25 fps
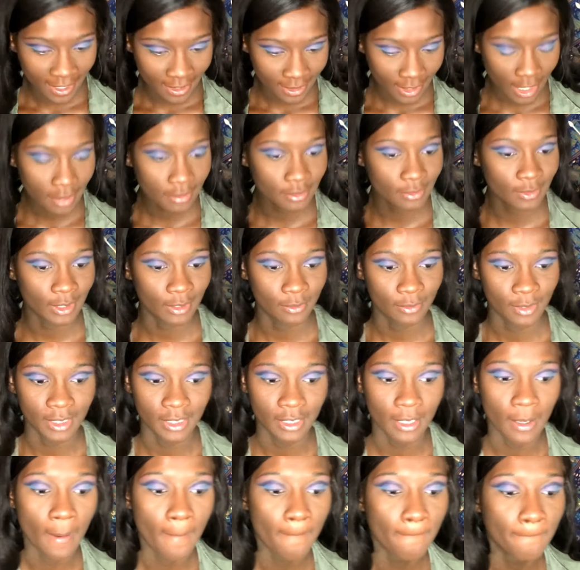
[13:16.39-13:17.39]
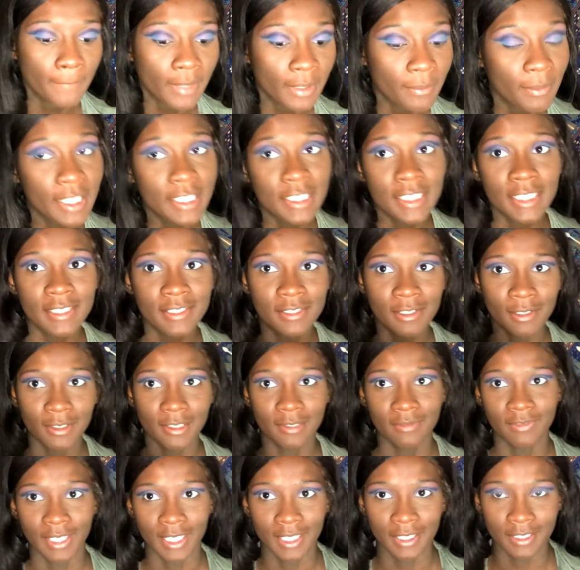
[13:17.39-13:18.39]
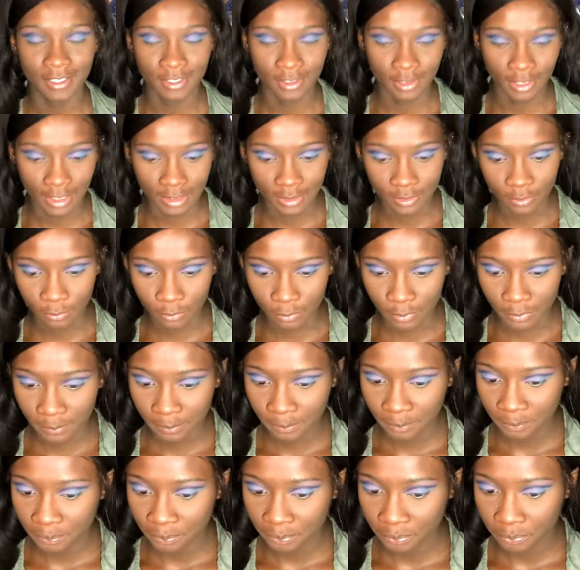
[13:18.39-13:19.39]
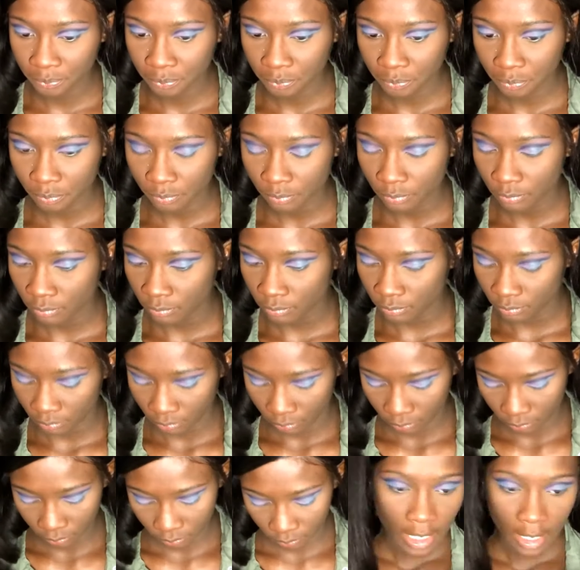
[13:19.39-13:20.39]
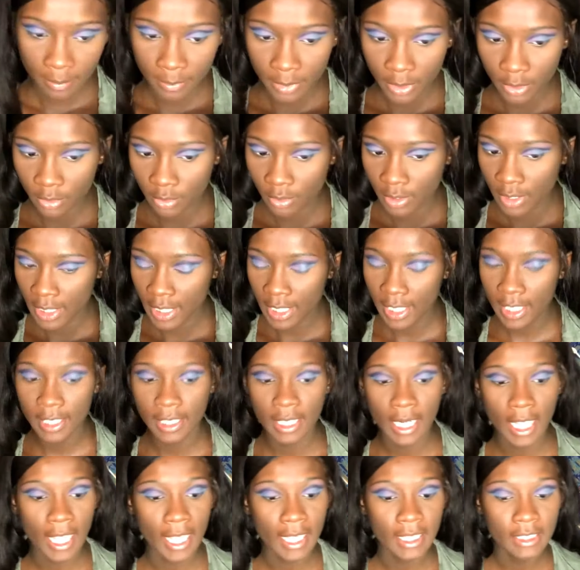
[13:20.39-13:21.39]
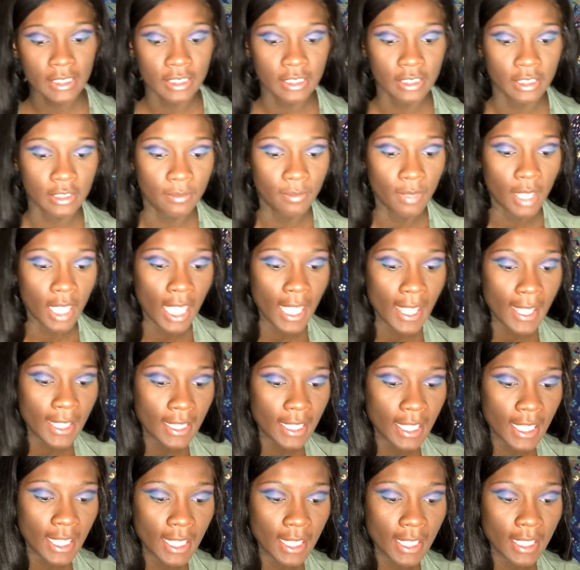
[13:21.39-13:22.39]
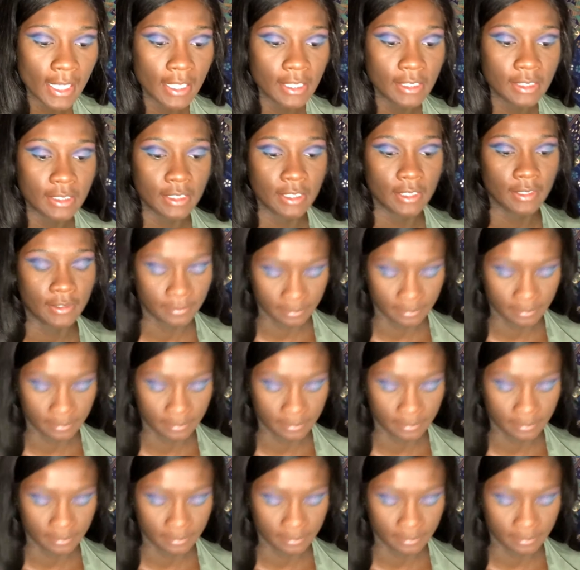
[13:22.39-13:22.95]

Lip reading: That was really random. But my cheeks don't look fat, so that's cool. I'm going to go ahead and add some highlight.